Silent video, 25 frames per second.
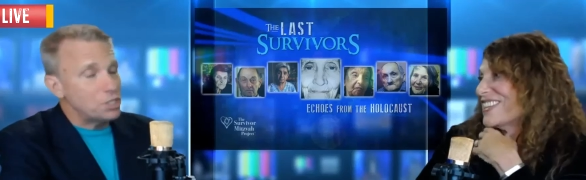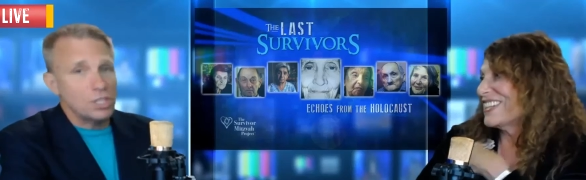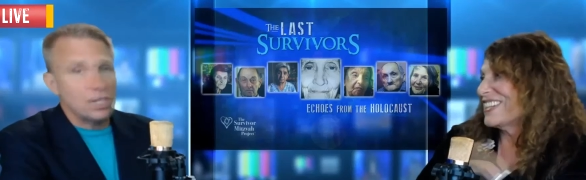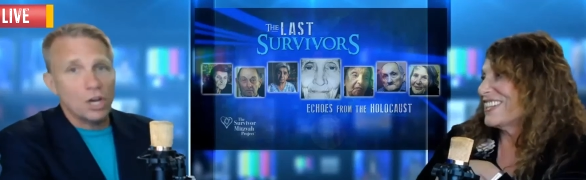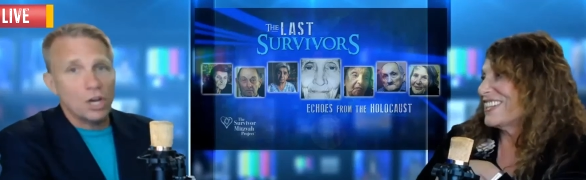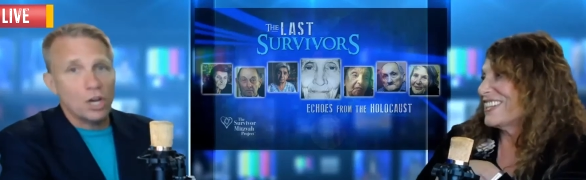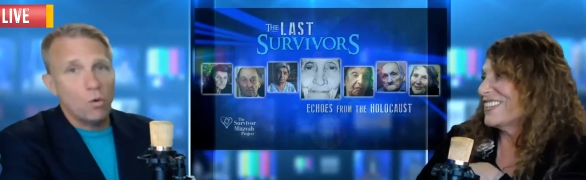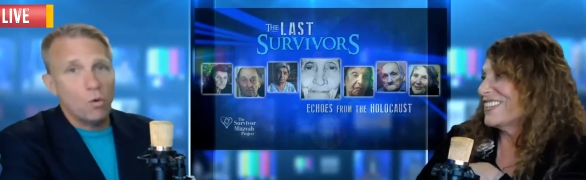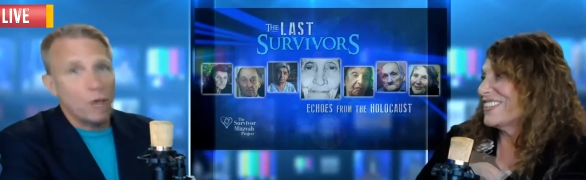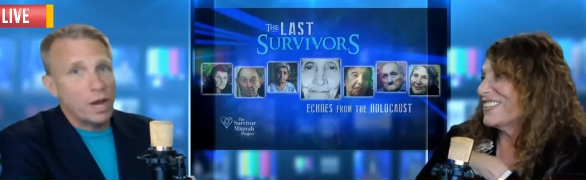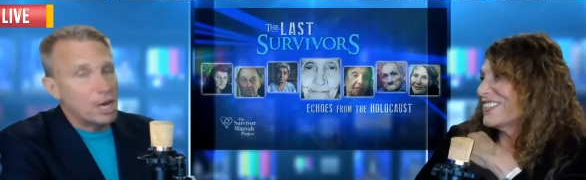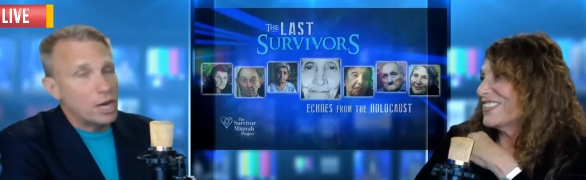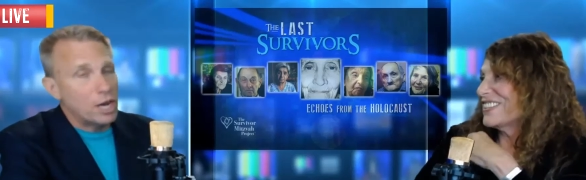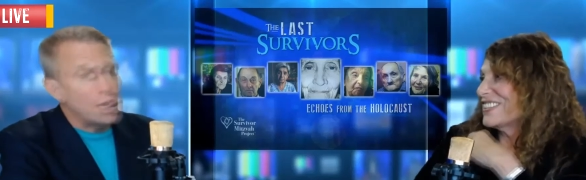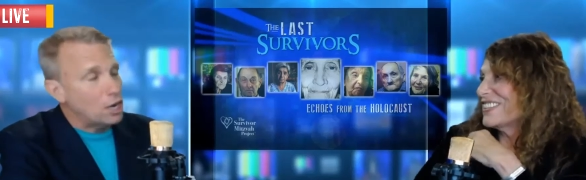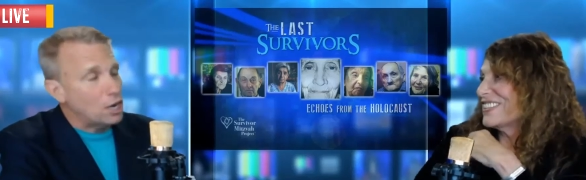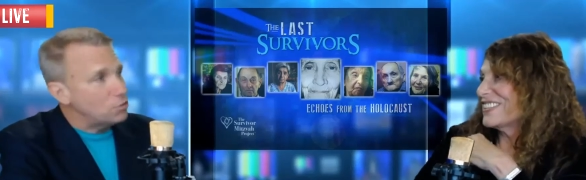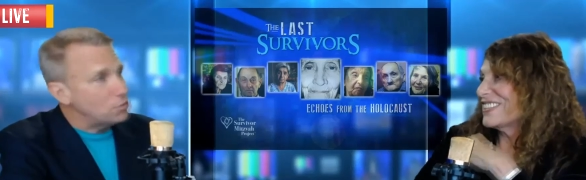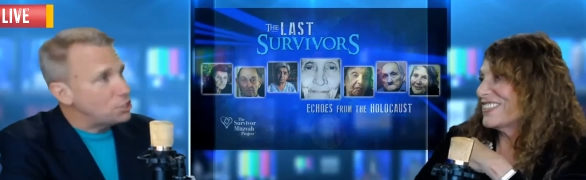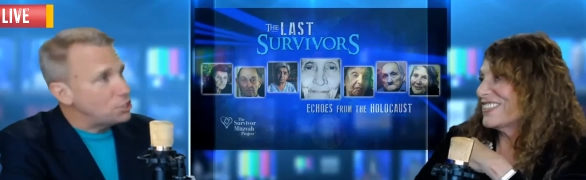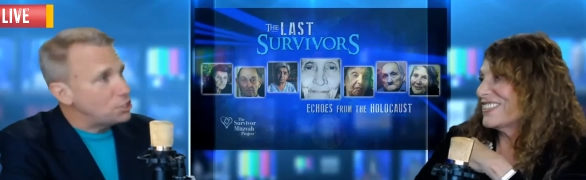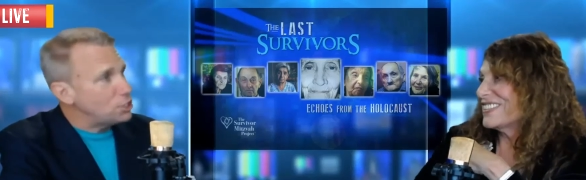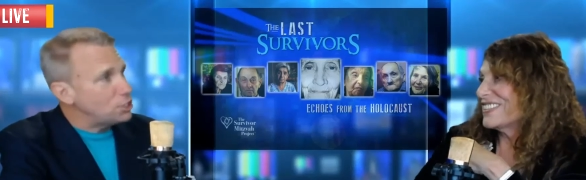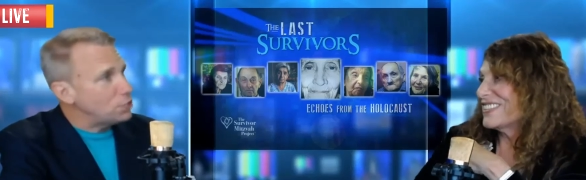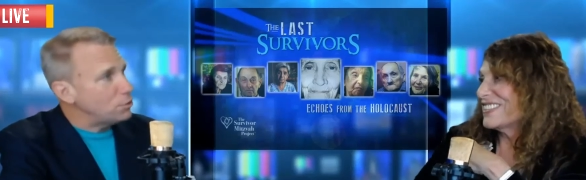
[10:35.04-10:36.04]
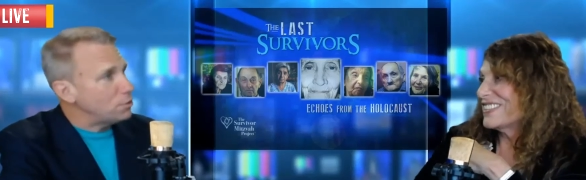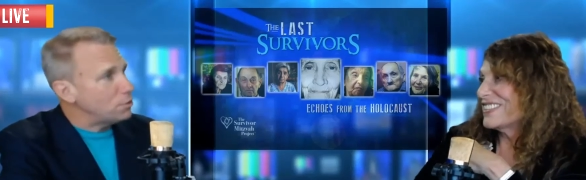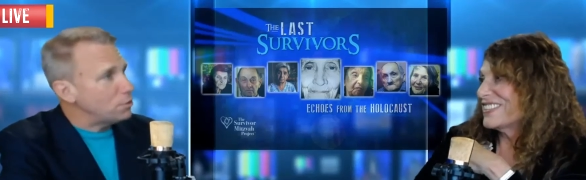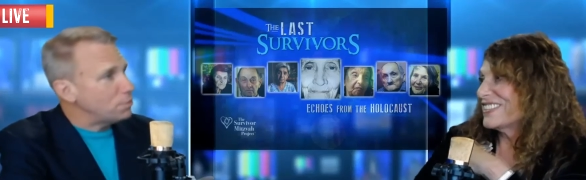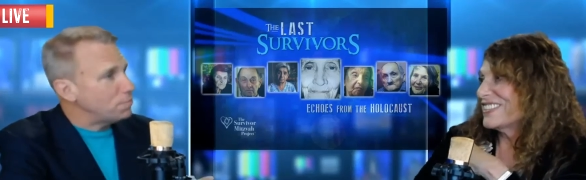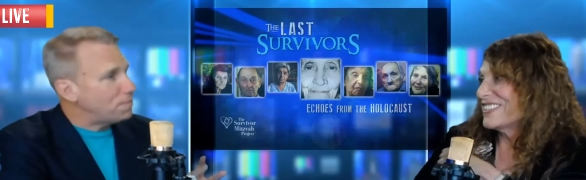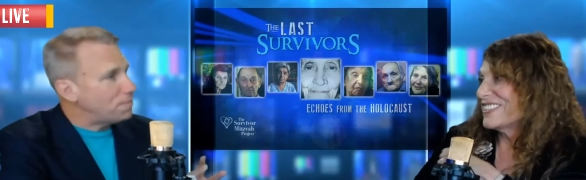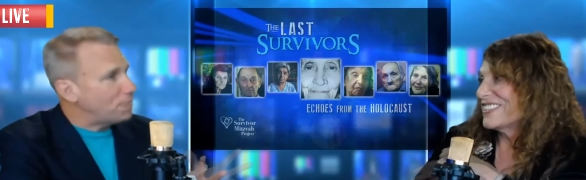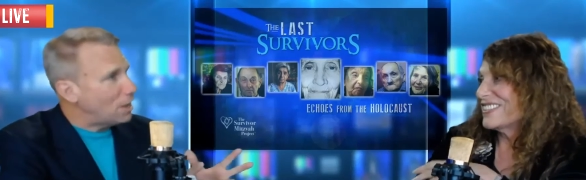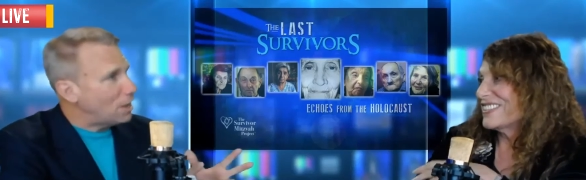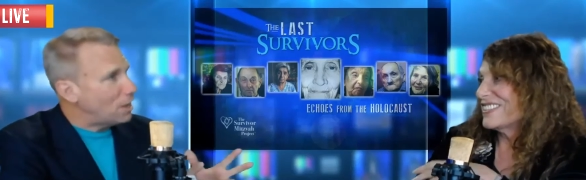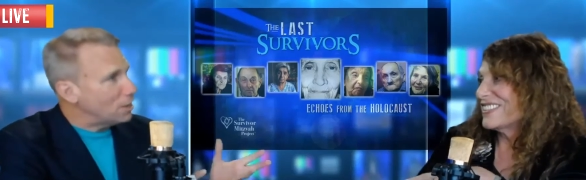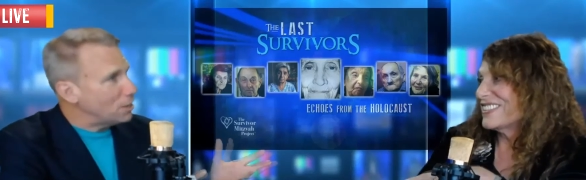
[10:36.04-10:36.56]
Speaker 1: the you. quick go to to follow
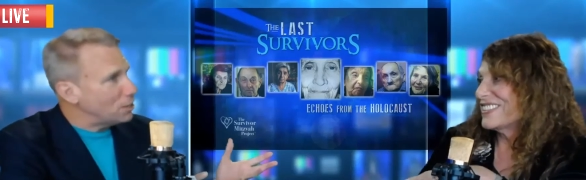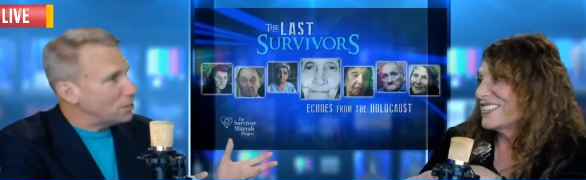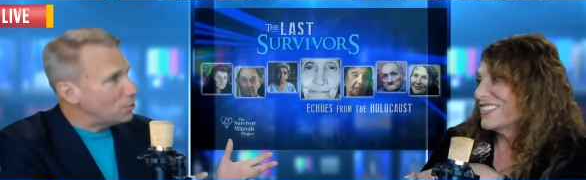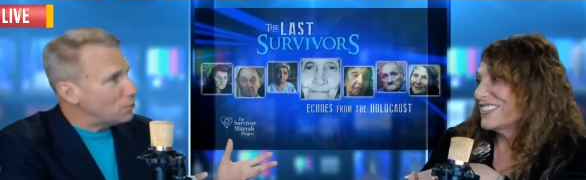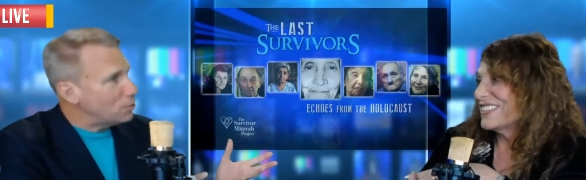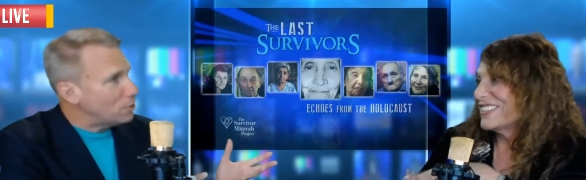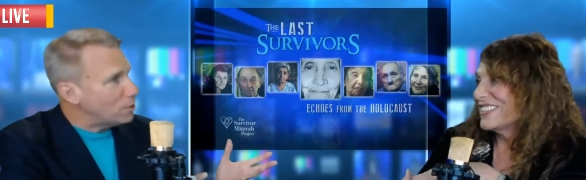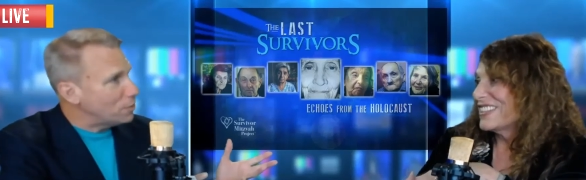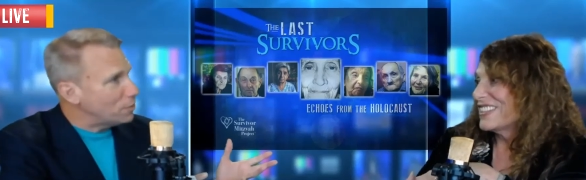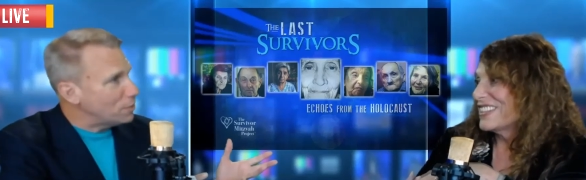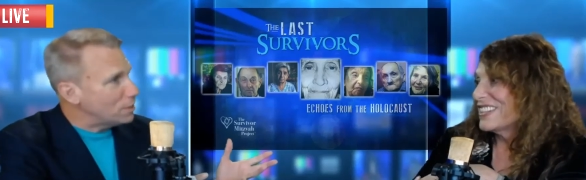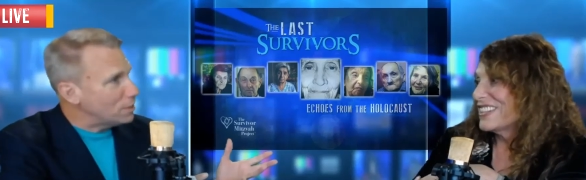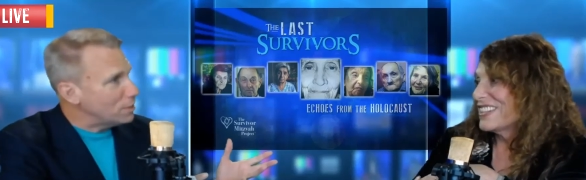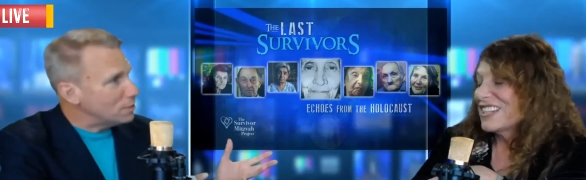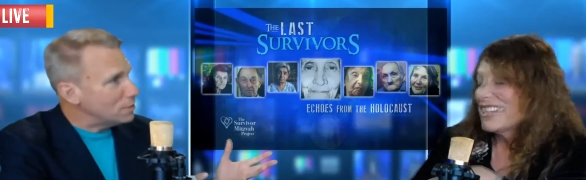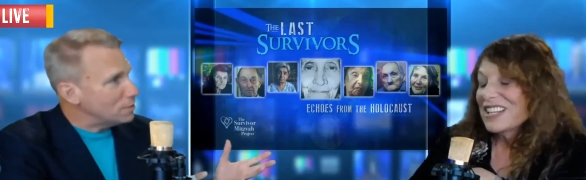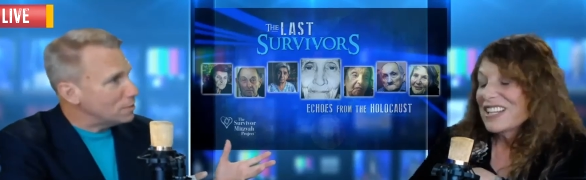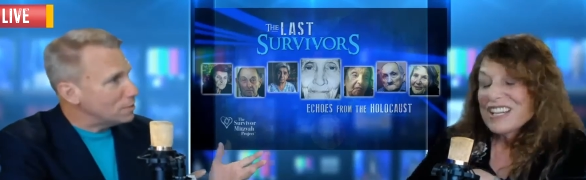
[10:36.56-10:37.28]
you on the